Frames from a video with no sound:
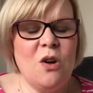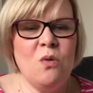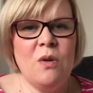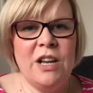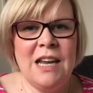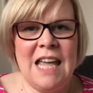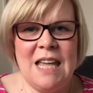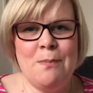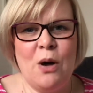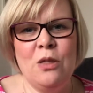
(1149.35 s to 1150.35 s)
Oh, and
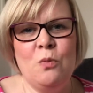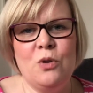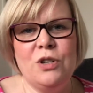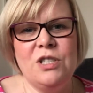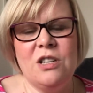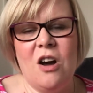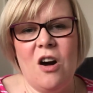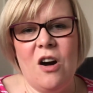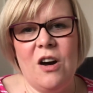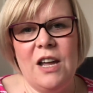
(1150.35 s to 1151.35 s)
Heap on the Wood,
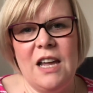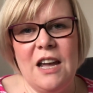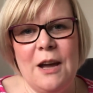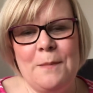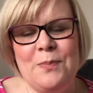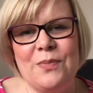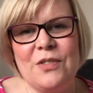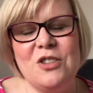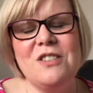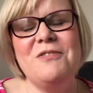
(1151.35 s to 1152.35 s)

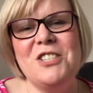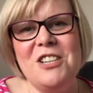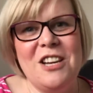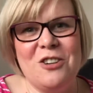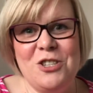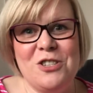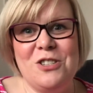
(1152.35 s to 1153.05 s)
because originally I'd